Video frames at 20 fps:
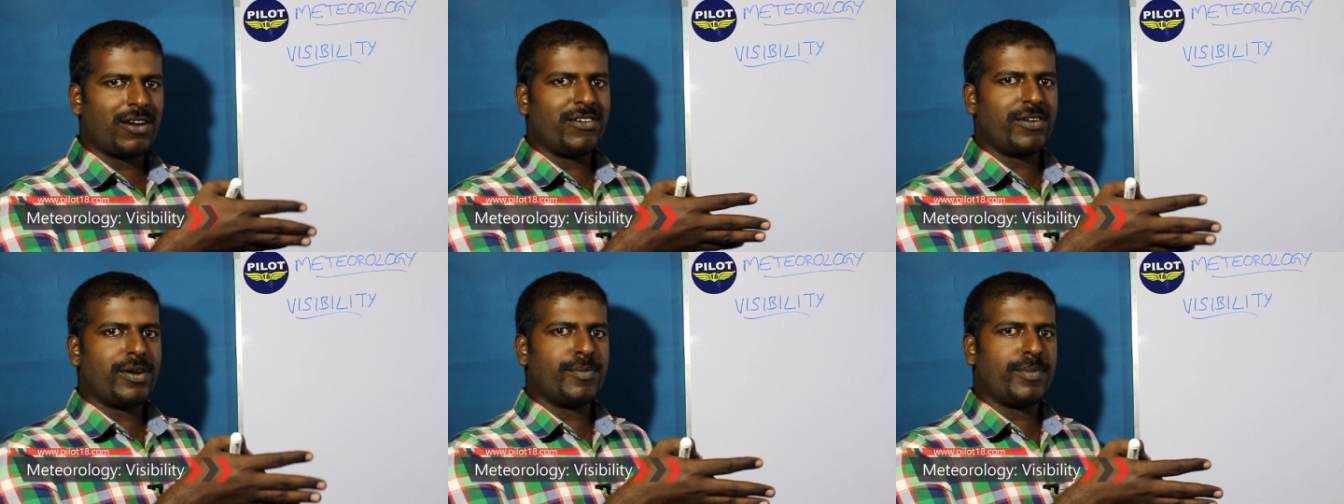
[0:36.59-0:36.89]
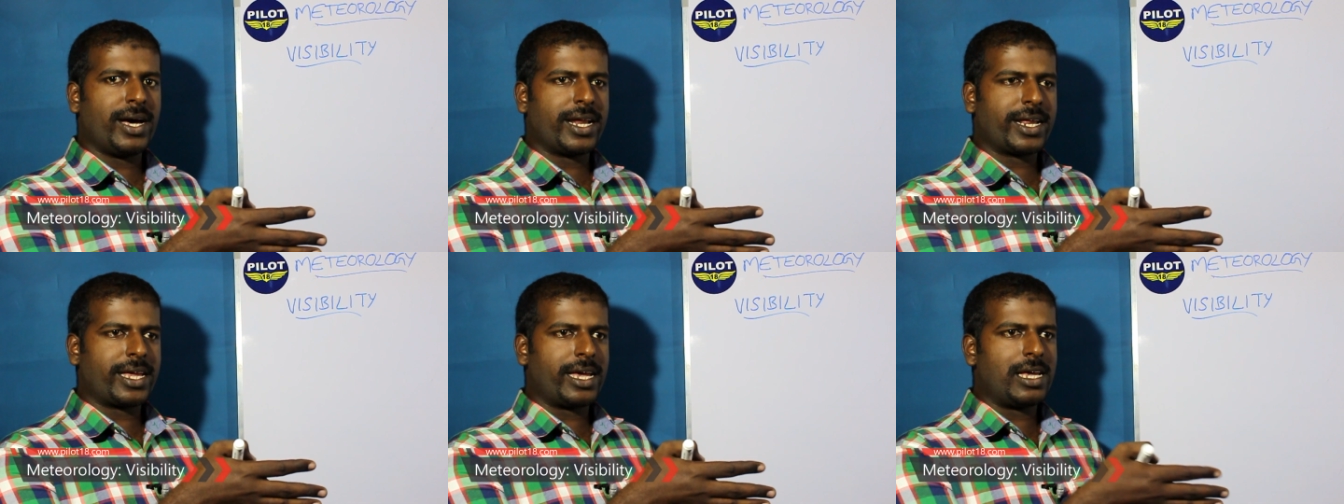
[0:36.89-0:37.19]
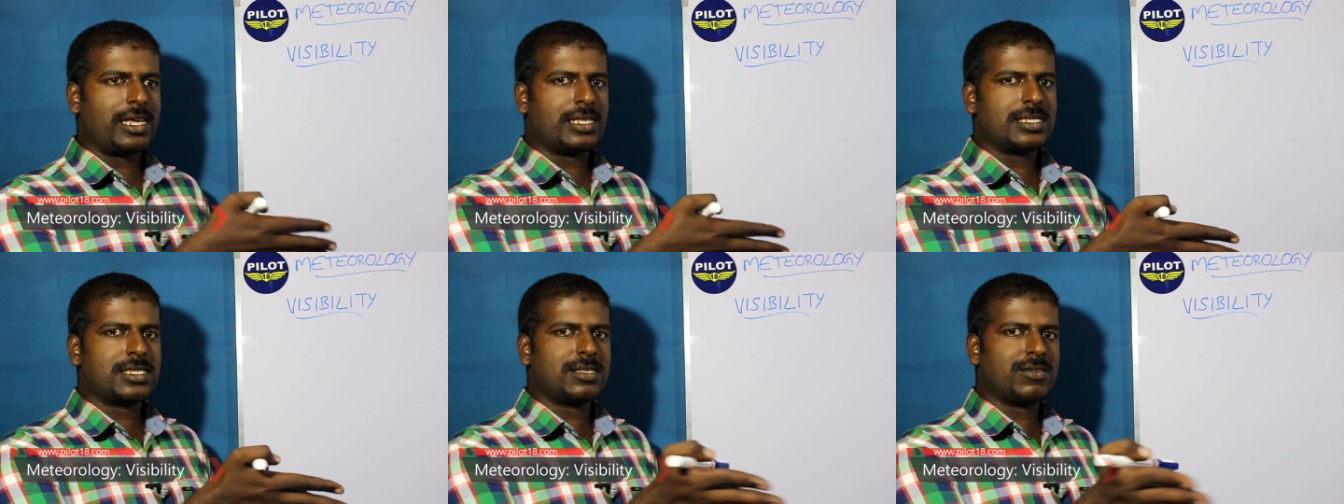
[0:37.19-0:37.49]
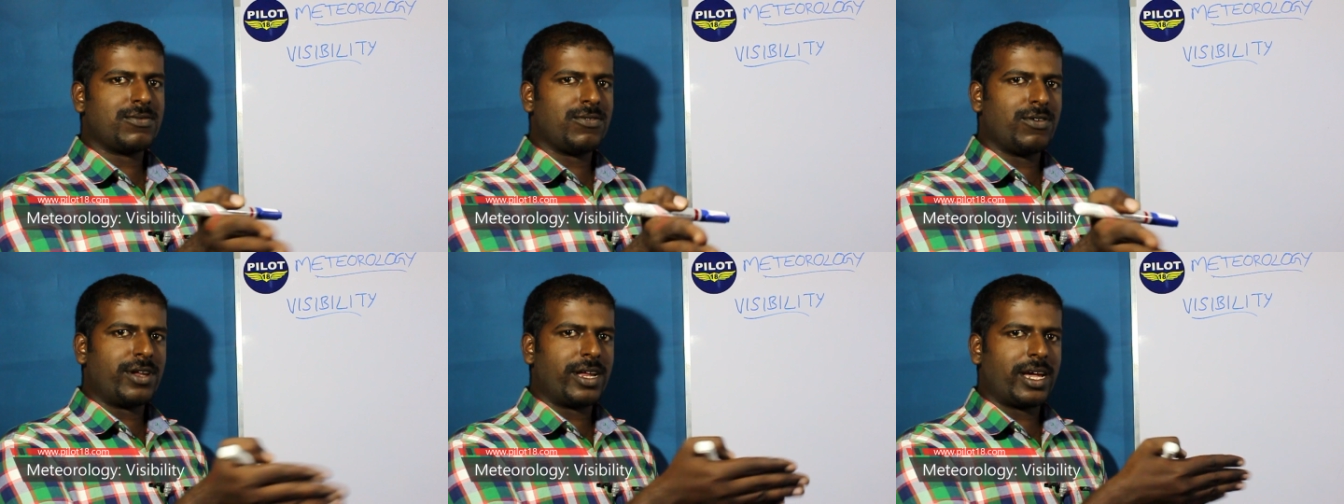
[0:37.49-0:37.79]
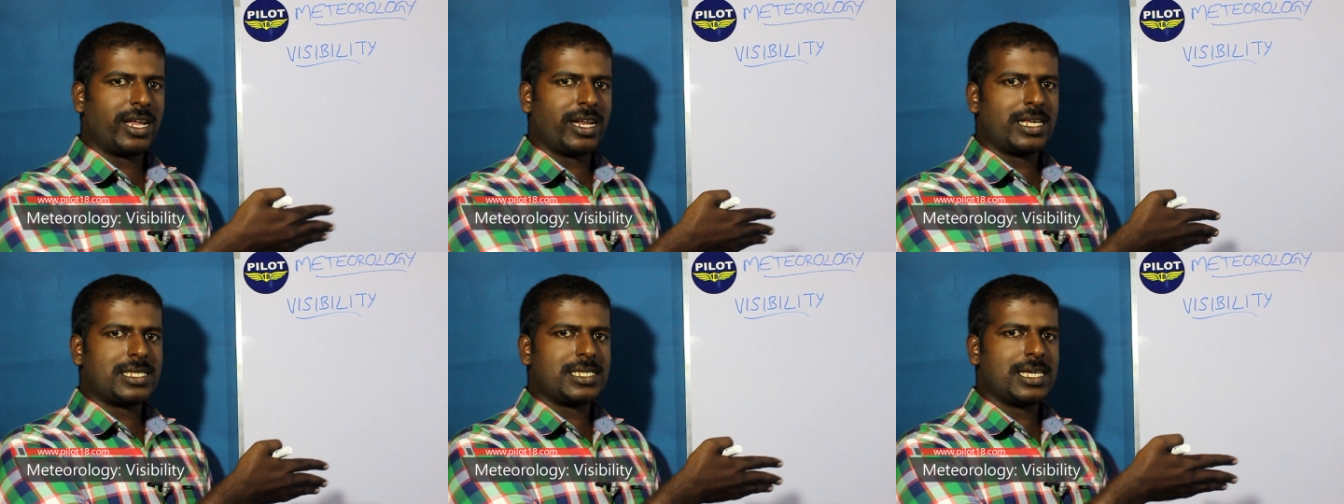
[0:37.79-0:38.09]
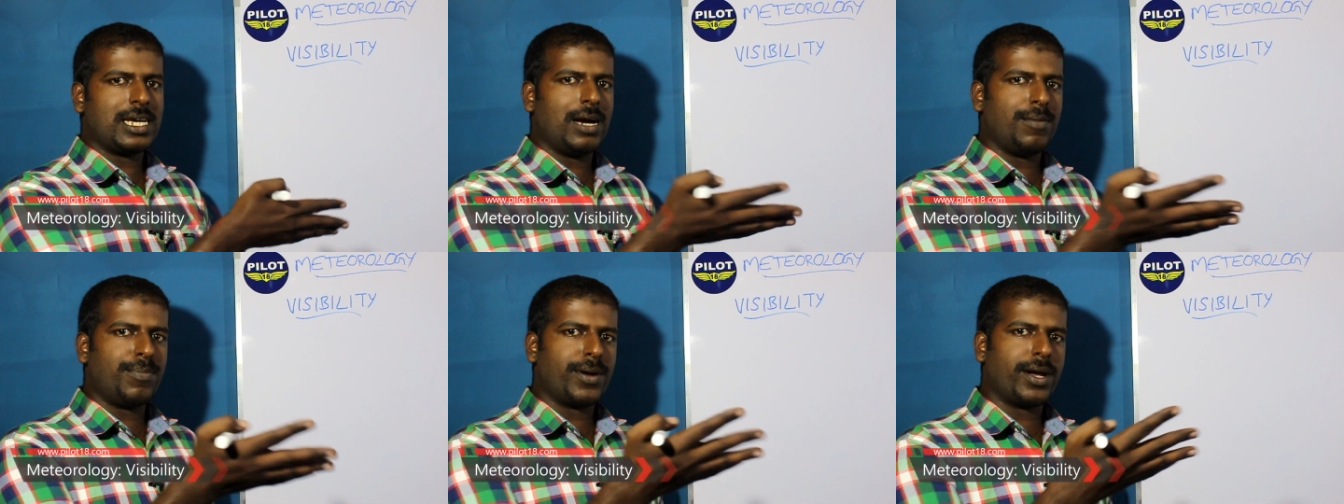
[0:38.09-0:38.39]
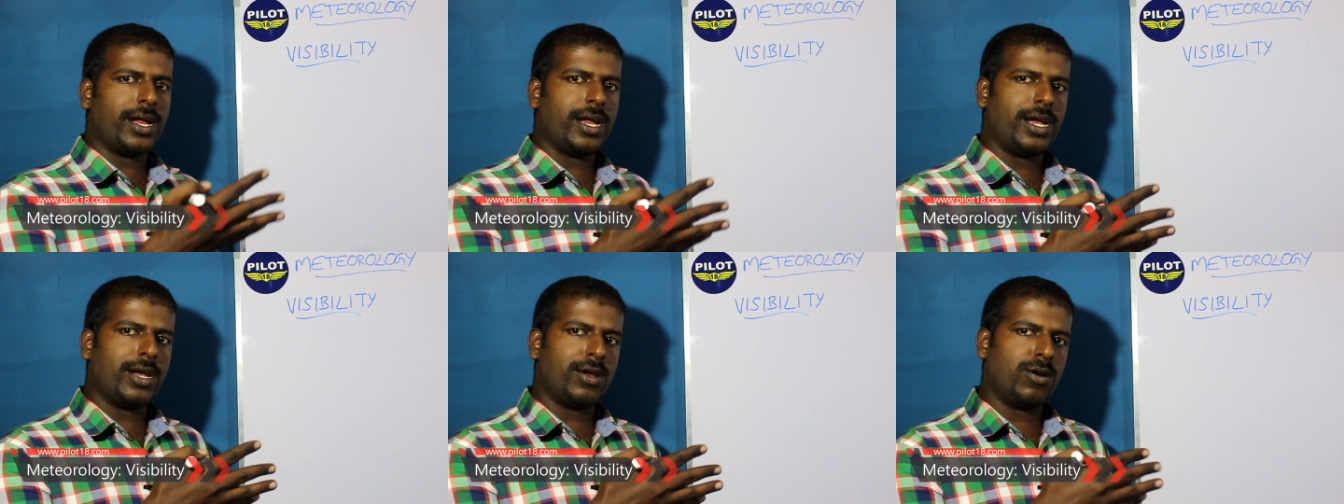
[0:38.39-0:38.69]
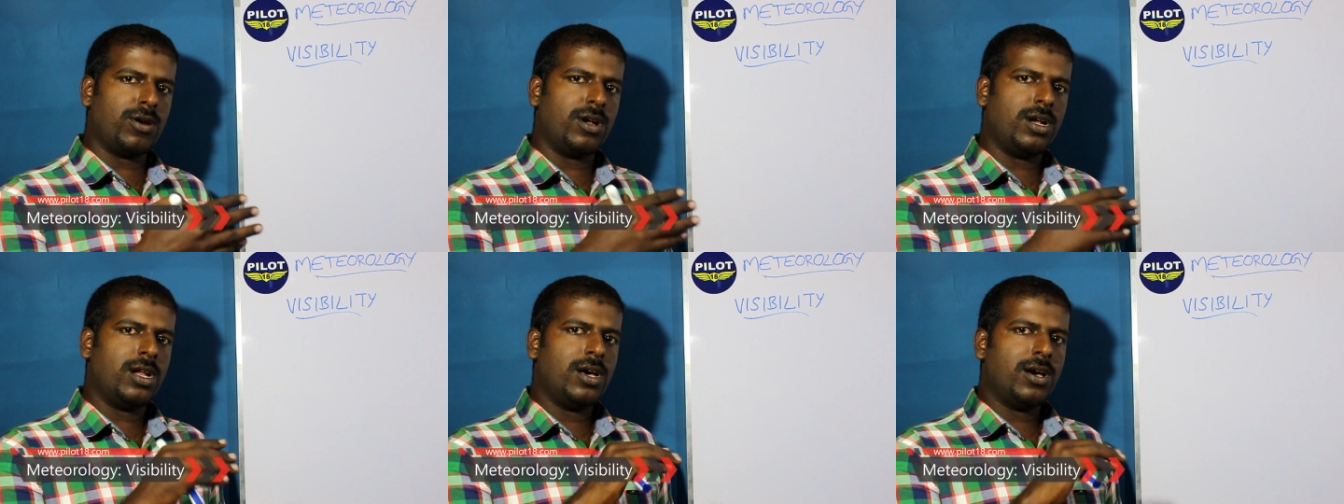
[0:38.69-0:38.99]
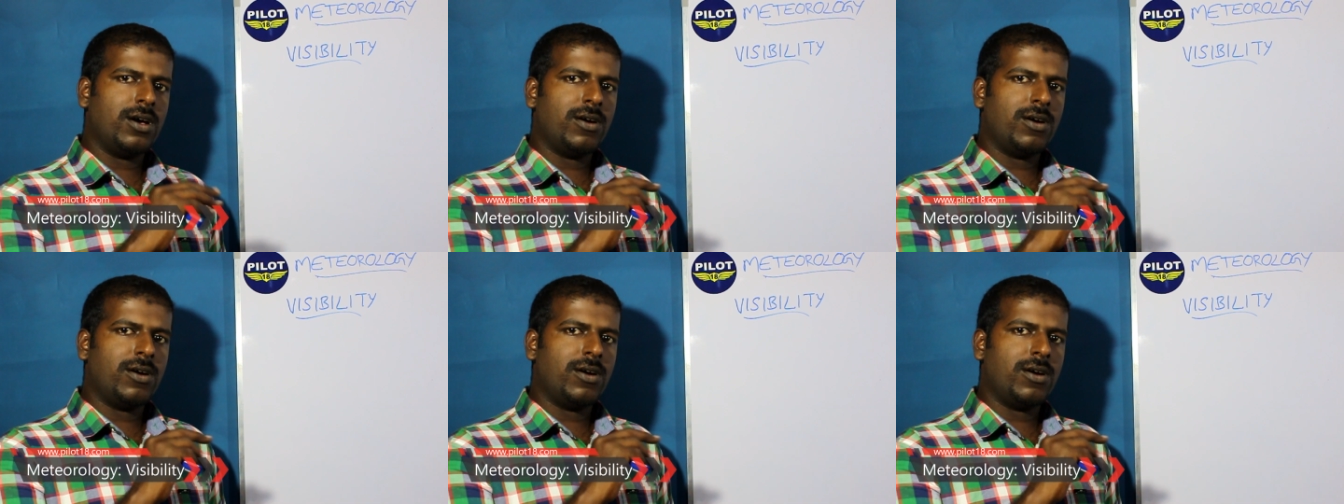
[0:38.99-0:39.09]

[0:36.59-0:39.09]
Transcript: runway markings, for recognizing apron and all.